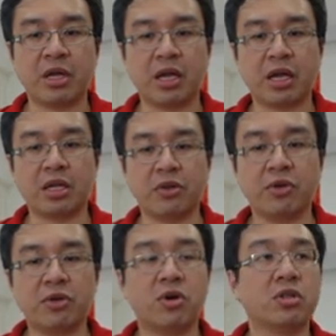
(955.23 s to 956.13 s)
And you want
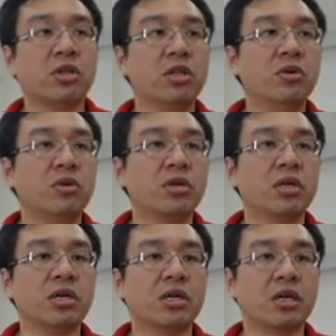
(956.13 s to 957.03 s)
to continue
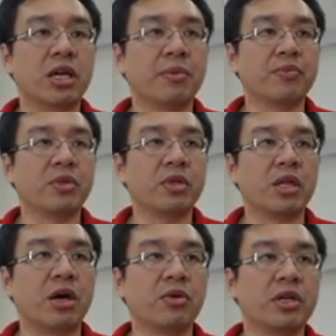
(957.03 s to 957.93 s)
the game,
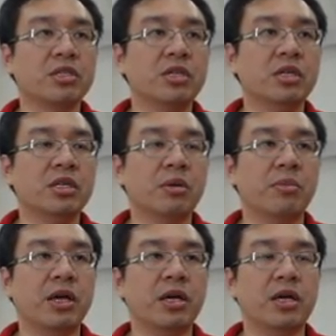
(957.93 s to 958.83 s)
now you can see the
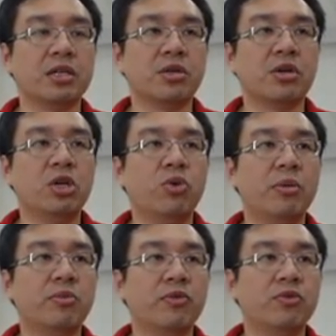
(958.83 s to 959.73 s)
black has only one
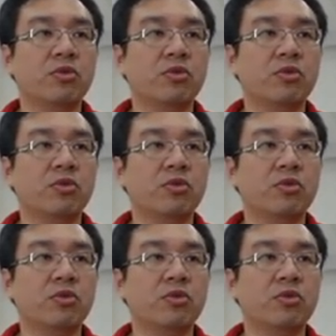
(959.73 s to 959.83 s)
move to